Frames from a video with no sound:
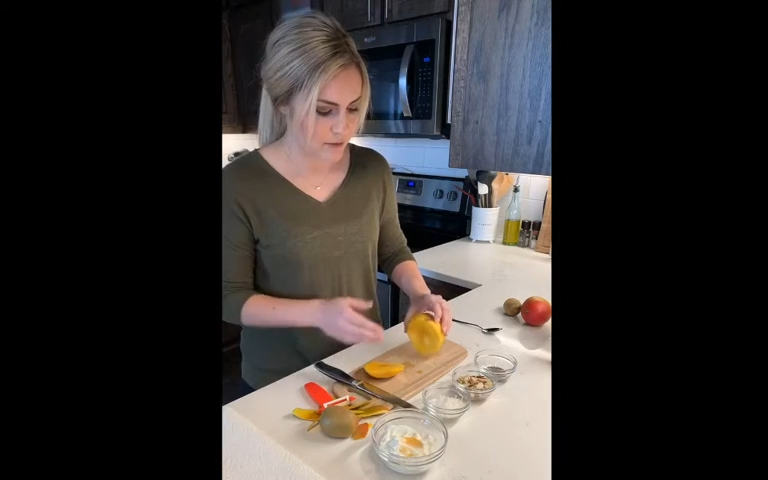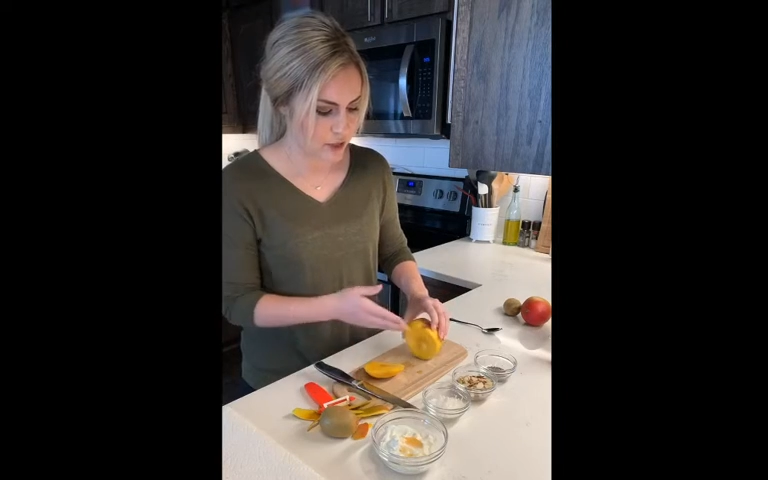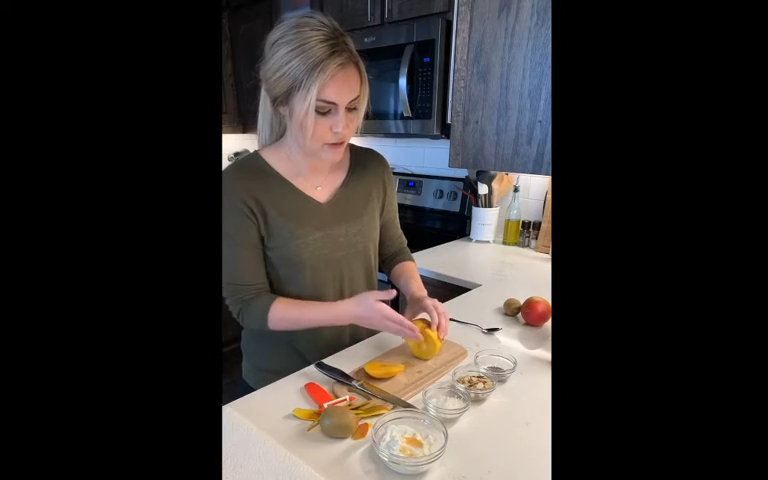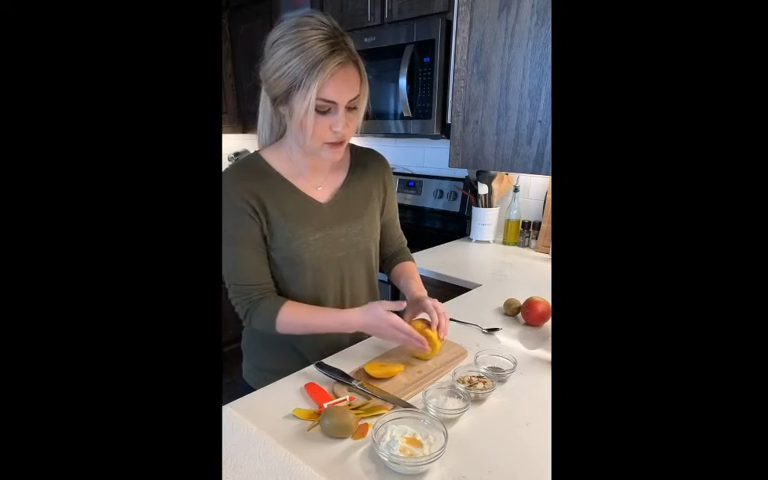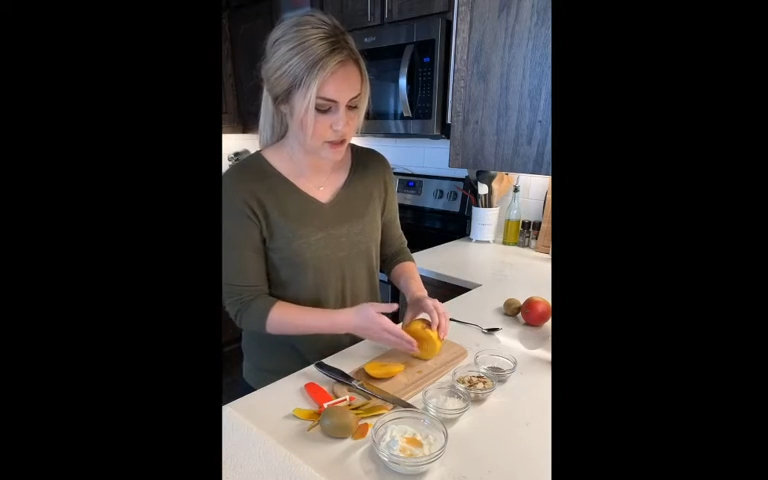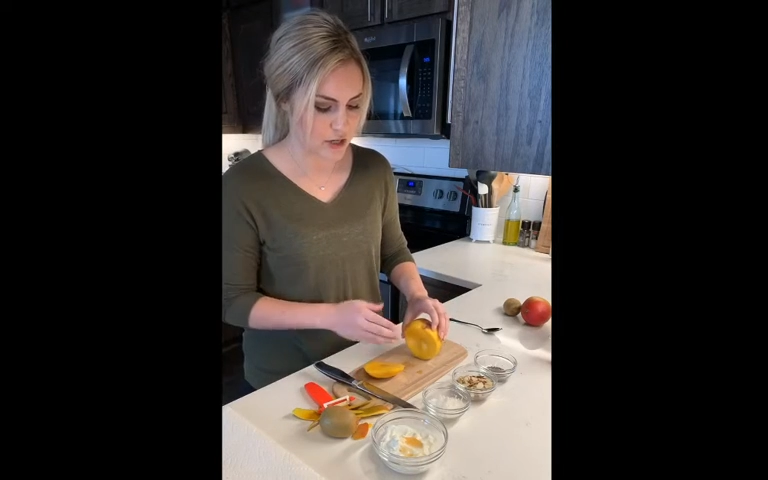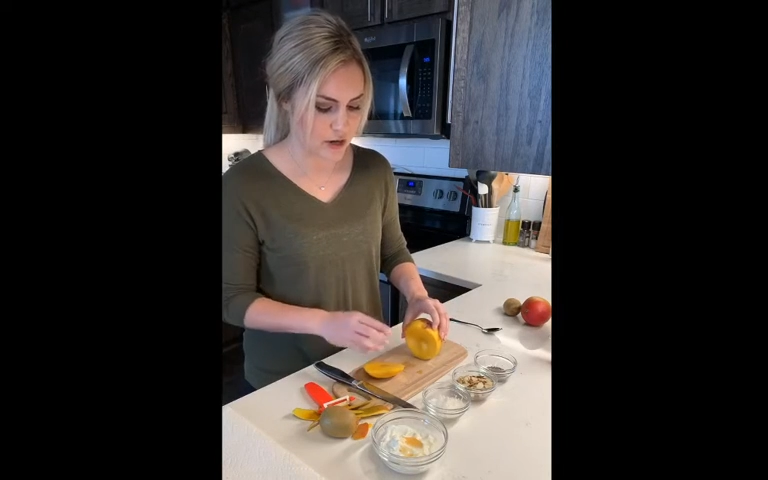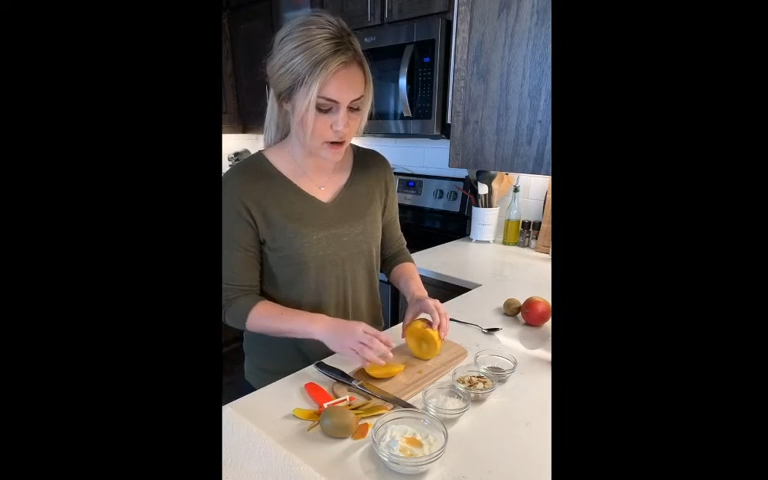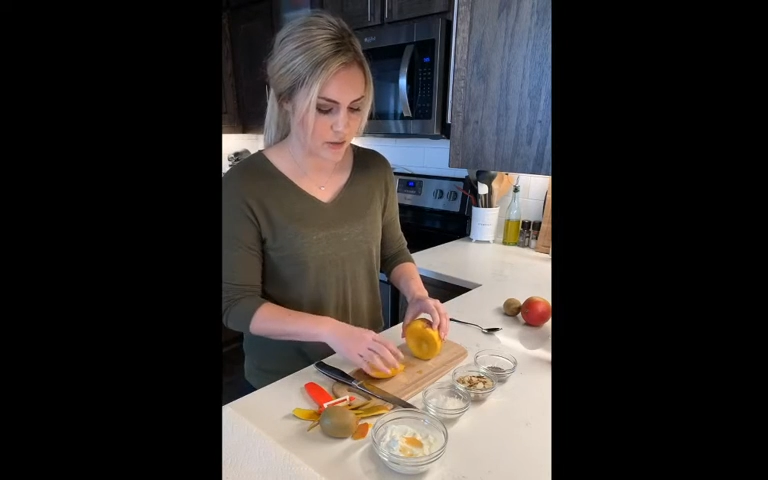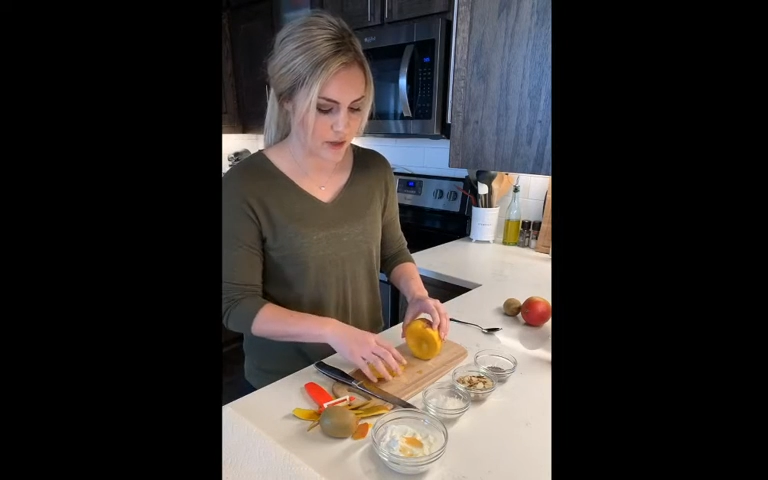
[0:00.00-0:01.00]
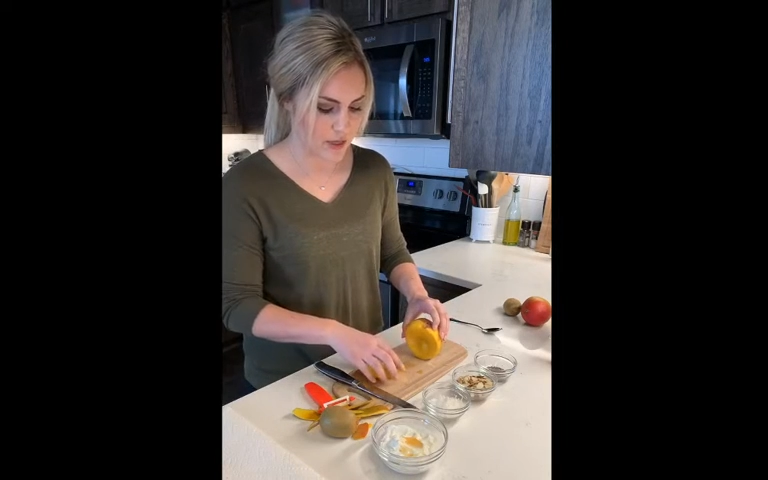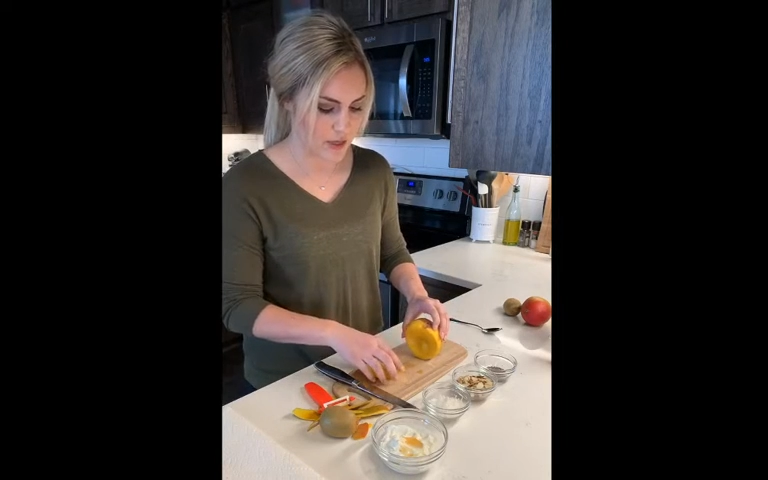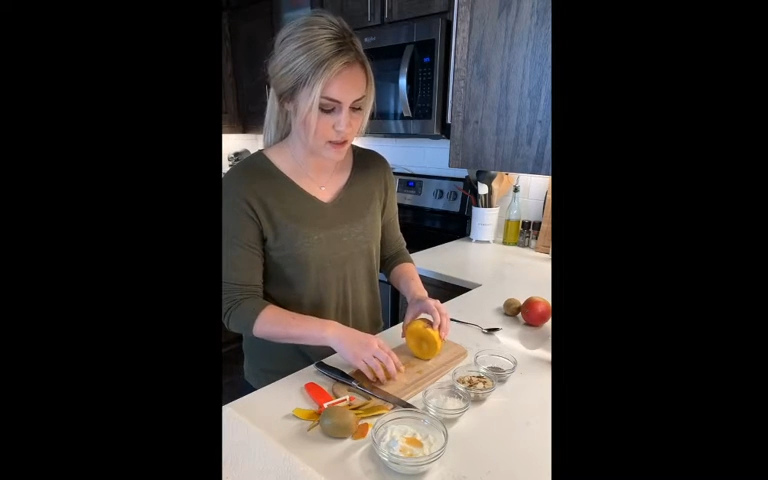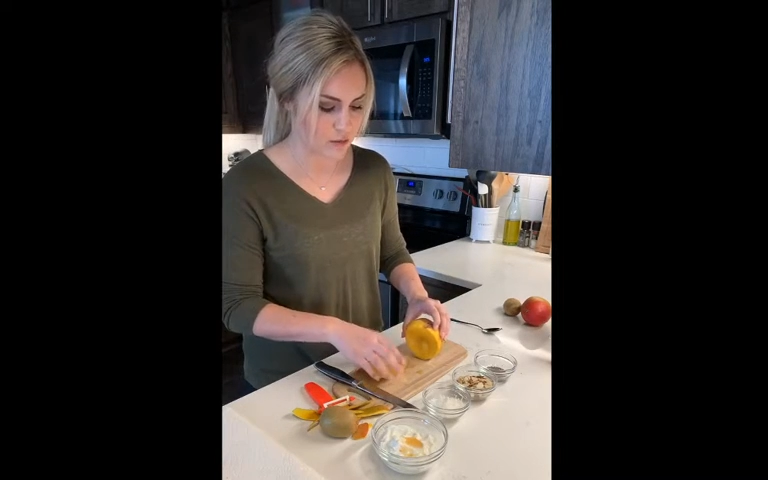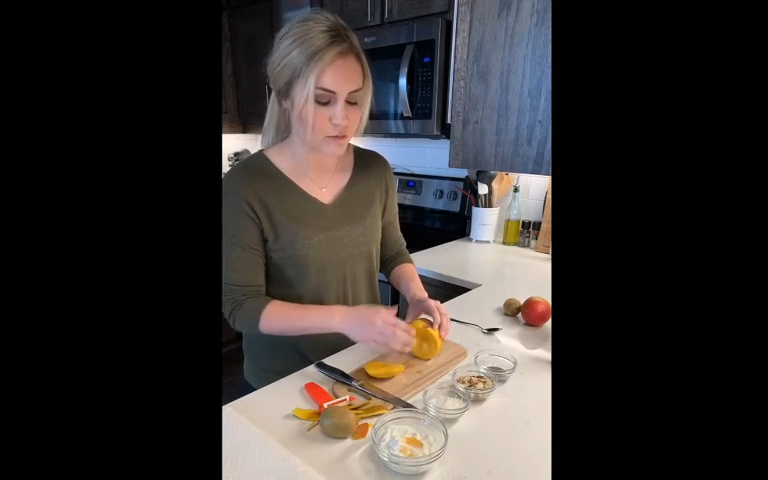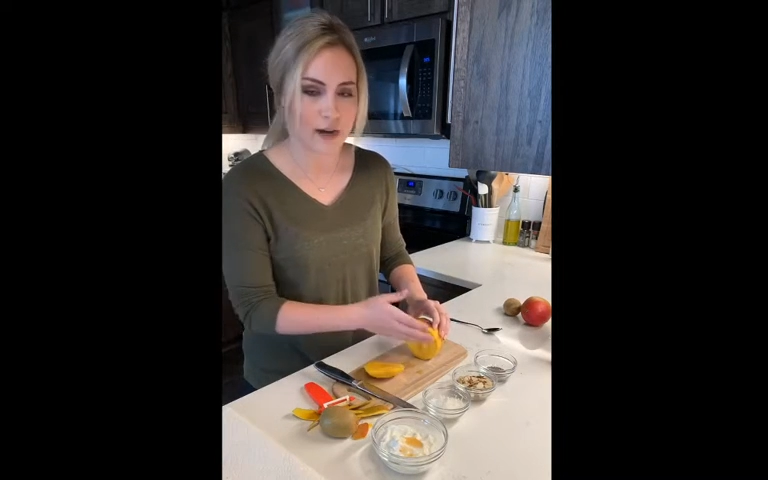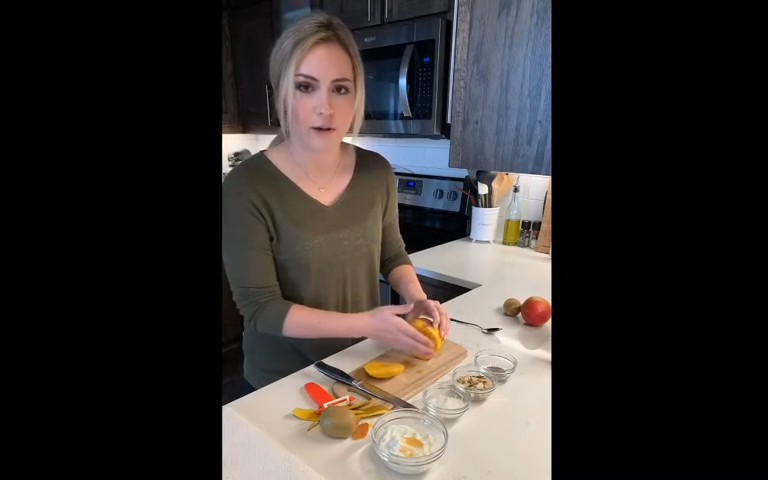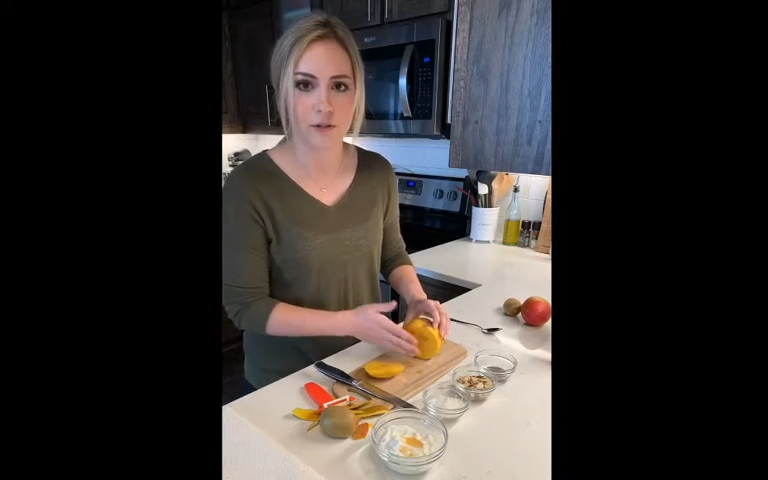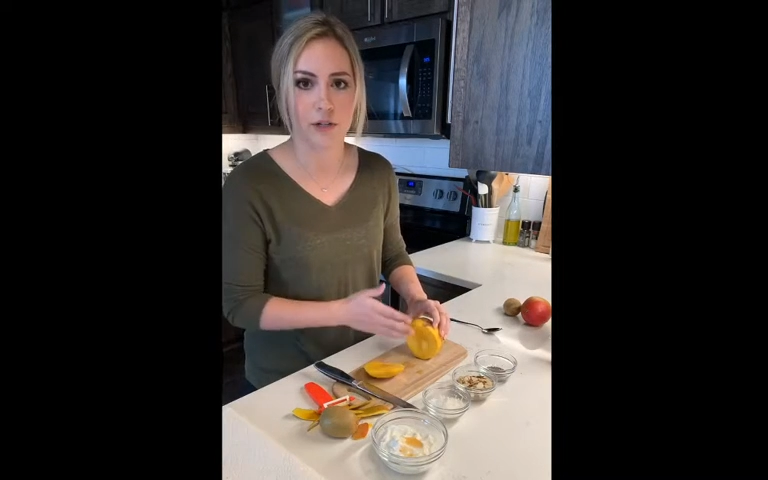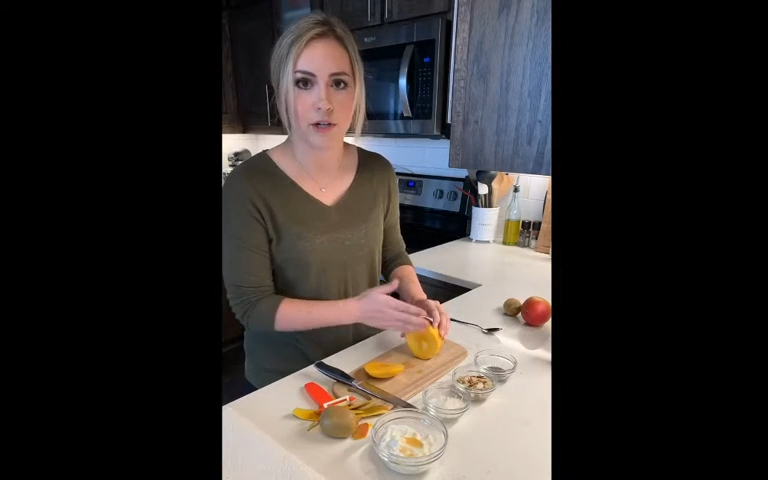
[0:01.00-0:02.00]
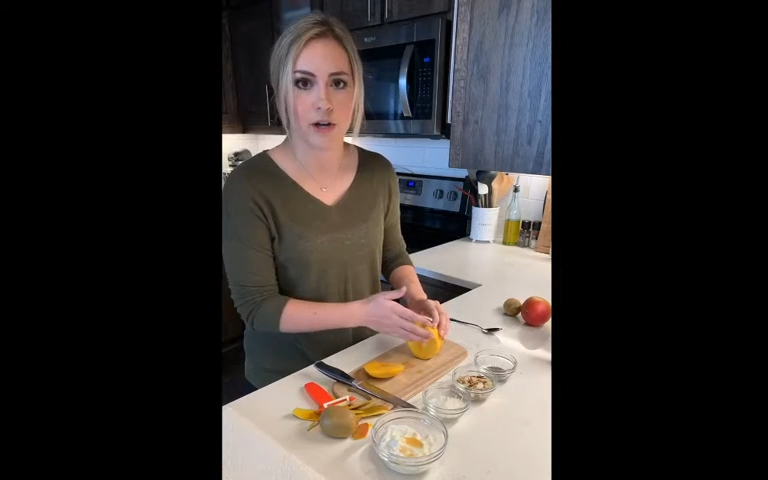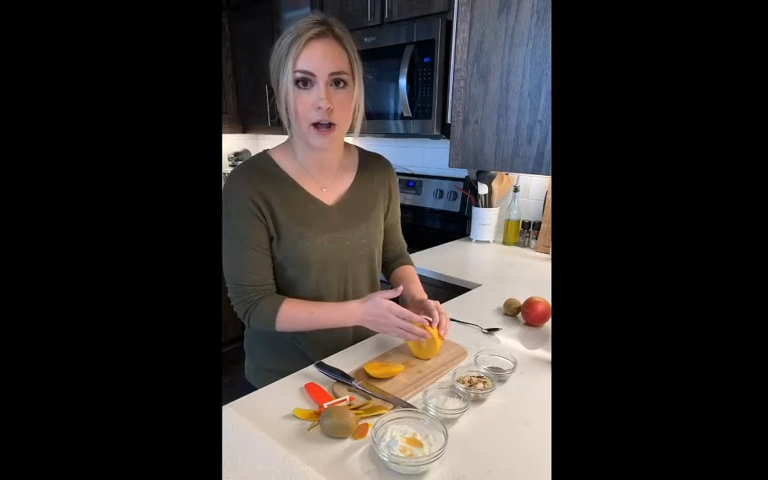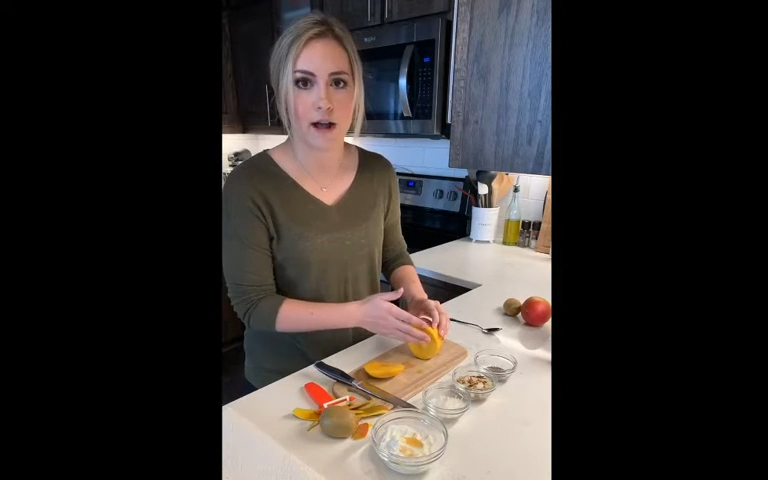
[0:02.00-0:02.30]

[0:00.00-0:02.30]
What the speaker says: chosen to go with this rounder,